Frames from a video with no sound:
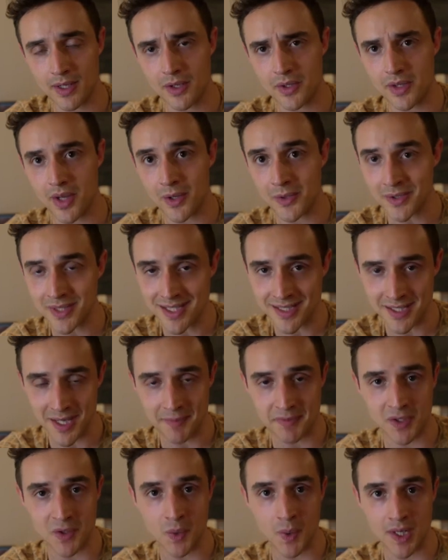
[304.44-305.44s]
All, all these
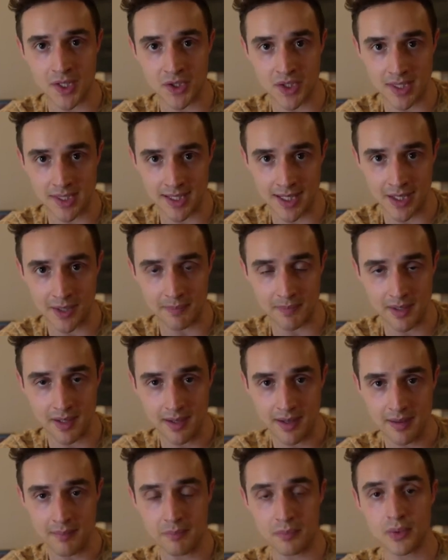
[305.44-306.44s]
types of questions can help
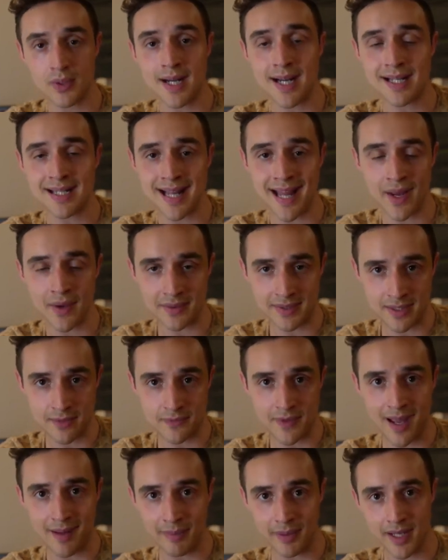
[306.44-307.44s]
break down,
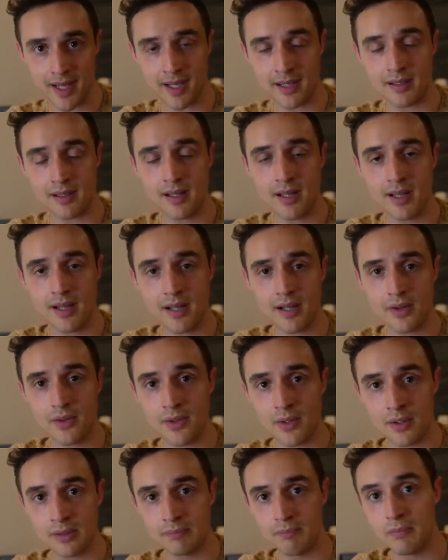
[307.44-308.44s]
defabricate
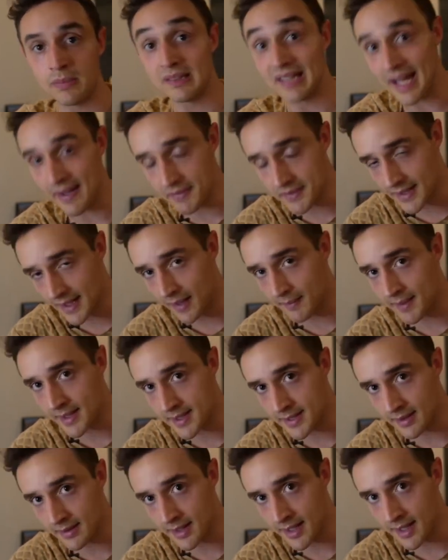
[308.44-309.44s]
their lifestyle,
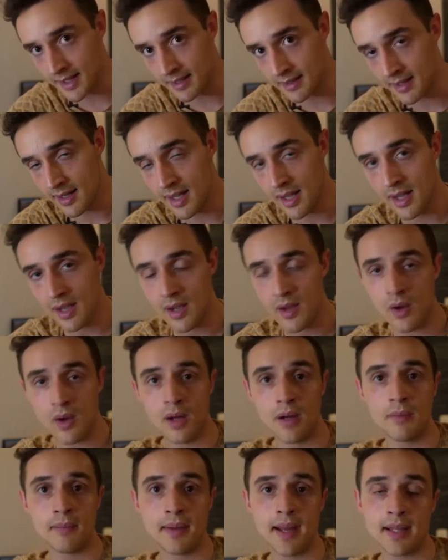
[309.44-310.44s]
basically. And
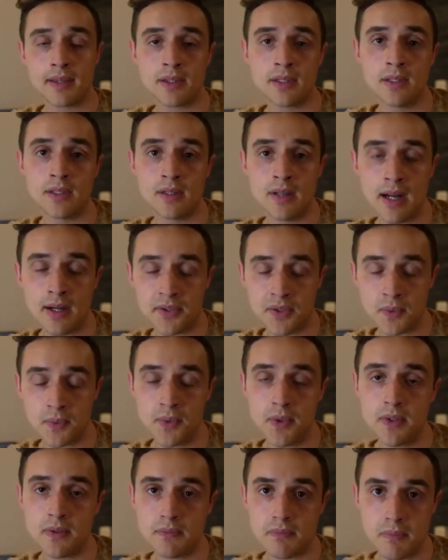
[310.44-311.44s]
um, at, the, at the
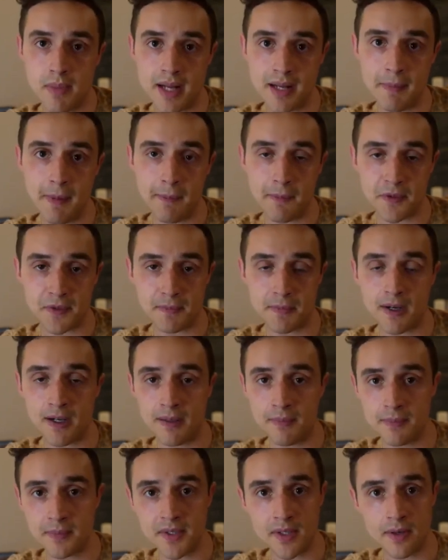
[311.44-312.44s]
root of many people's
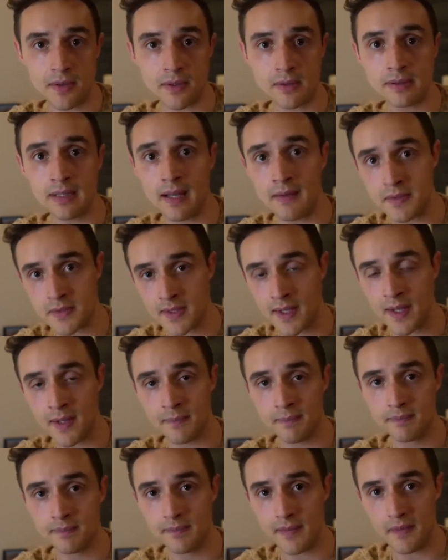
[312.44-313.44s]
problems are their
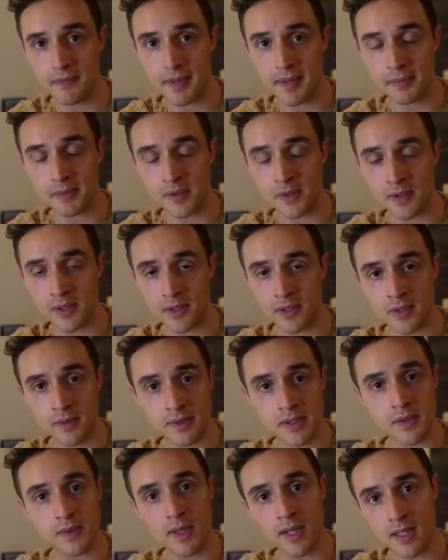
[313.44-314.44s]
lifestyle. If people are
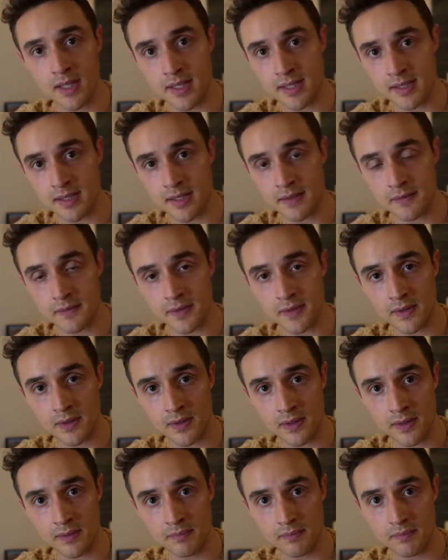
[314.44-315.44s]
doing drugs, if,
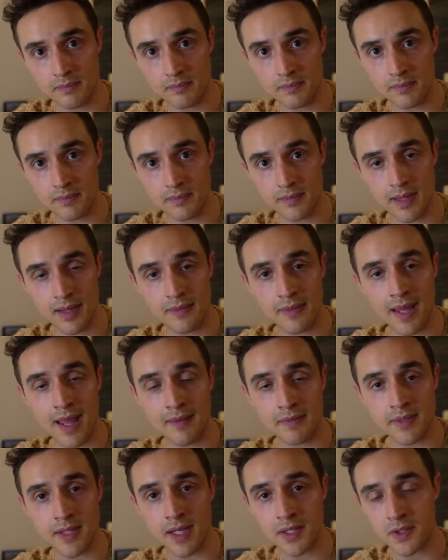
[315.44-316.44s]
they're, if they
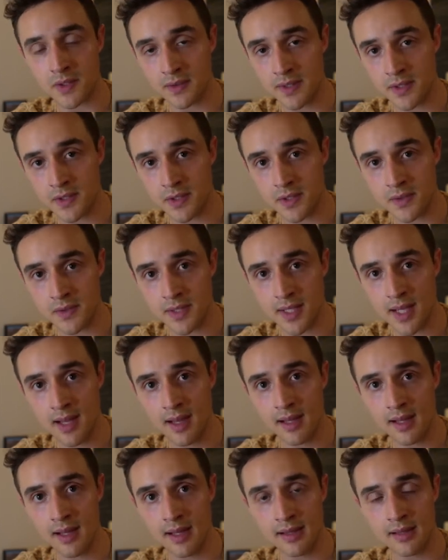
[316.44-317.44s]
have sexual issues,
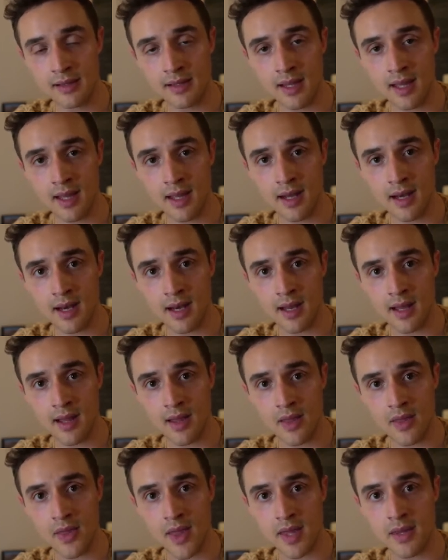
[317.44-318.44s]
then,
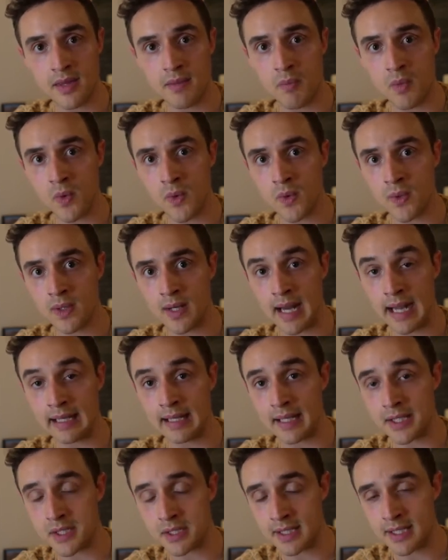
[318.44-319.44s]
then the more
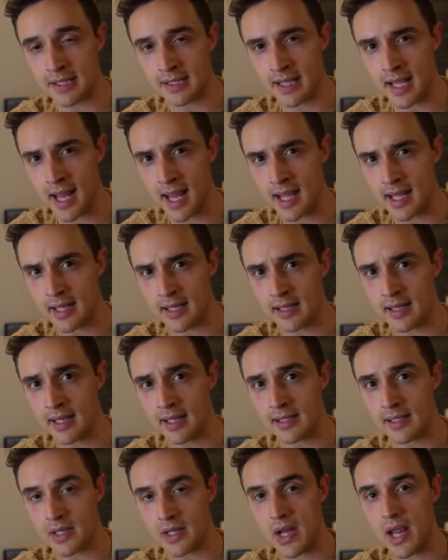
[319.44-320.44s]
intellectually they can
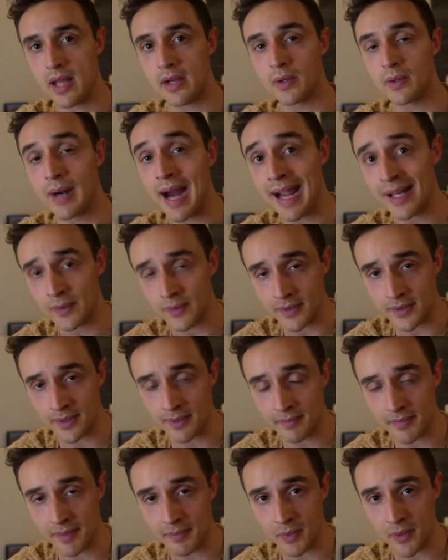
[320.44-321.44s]
interact with
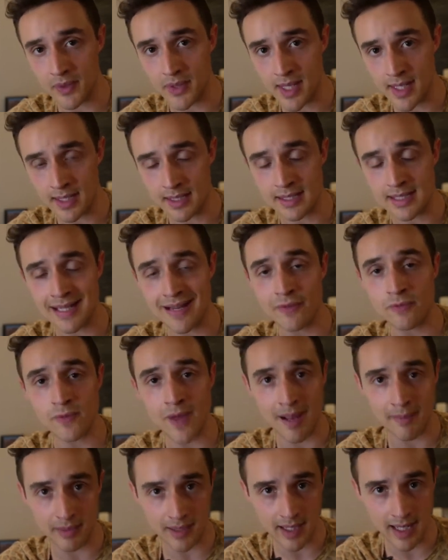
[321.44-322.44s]
them, the more they can
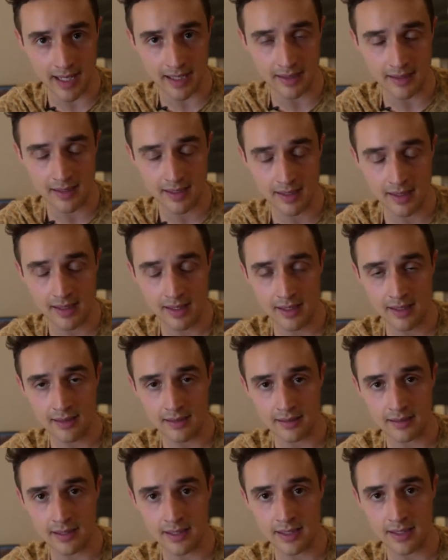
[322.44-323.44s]
defabricate
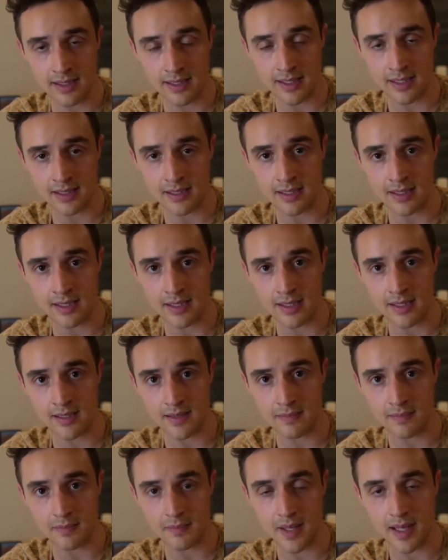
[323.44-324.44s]
the,
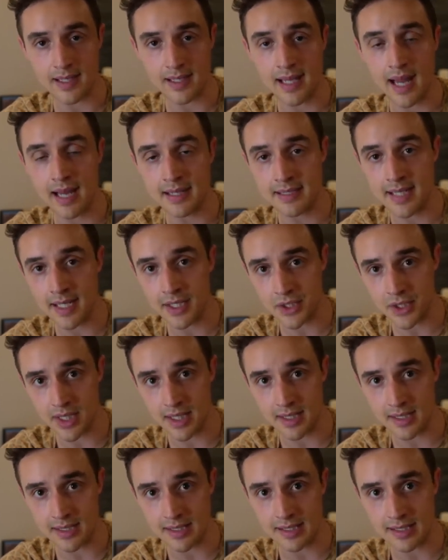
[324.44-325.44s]
the
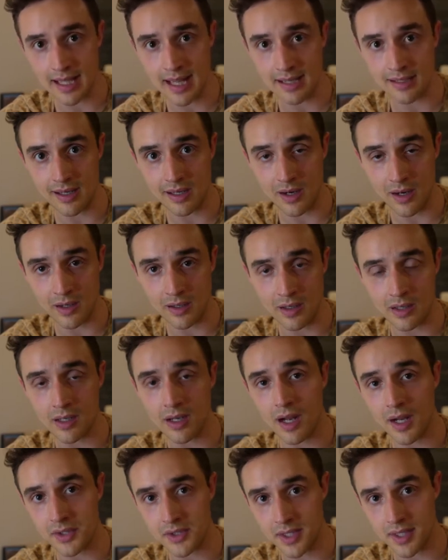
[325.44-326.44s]
addictions that are
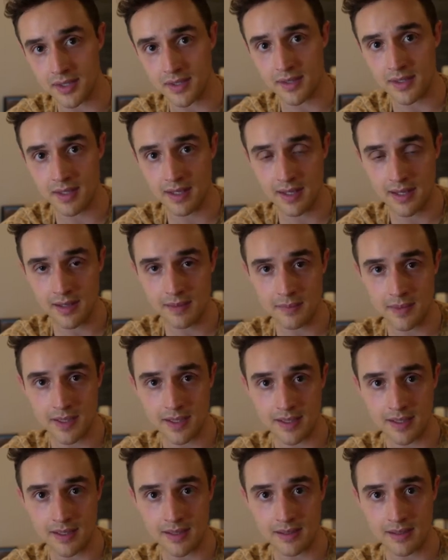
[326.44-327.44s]
unconscious
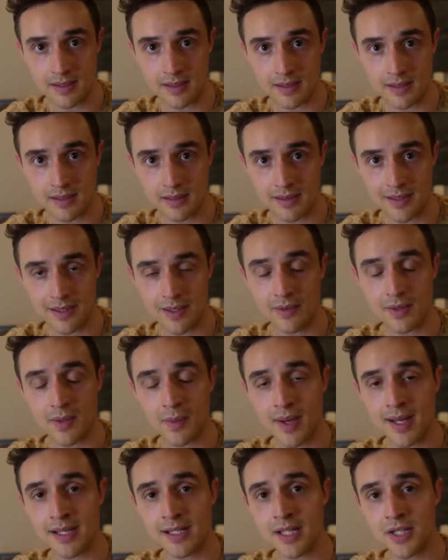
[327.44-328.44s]
because the only
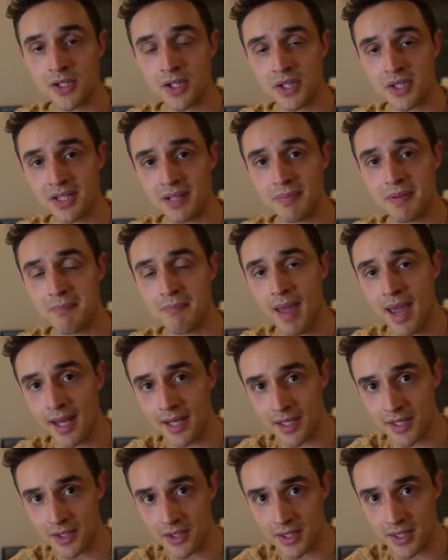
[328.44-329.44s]
way addictions can be
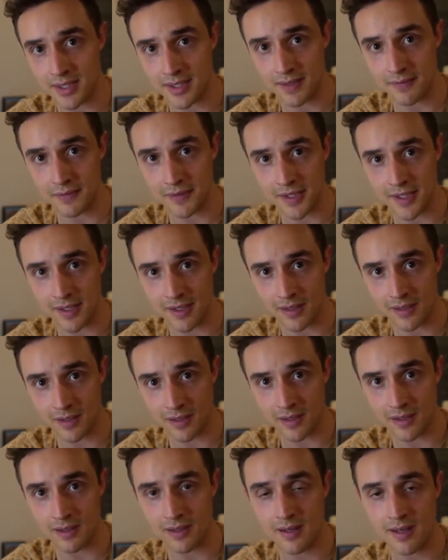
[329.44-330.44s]
managed is if they
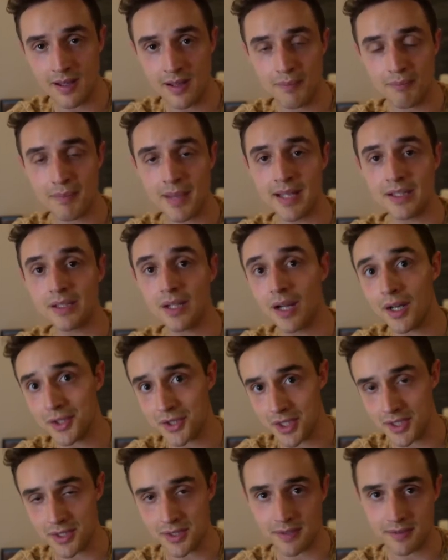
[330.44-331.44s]
are made
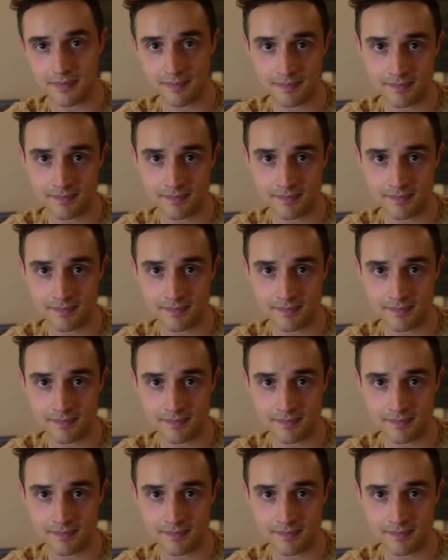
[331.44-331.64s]
conscious.